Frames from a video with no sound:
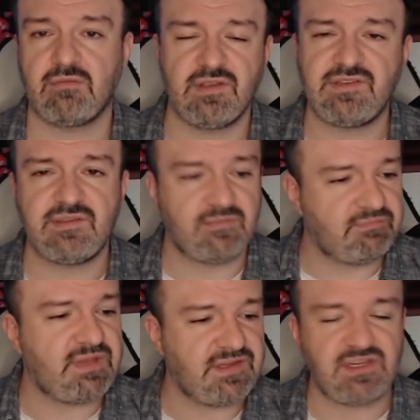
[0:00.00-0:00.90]
Because he's
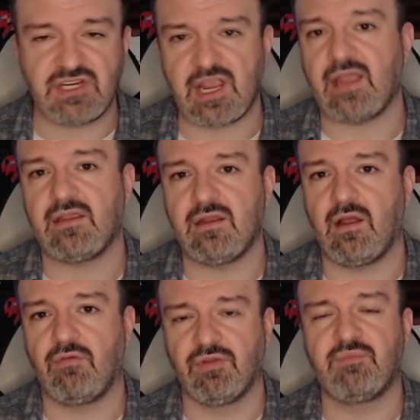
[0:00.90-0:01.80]
a piece of shit, you know,
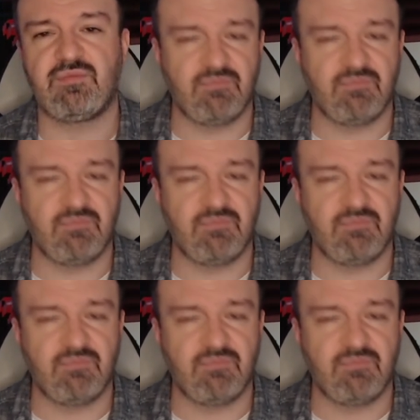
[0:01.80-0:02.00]
real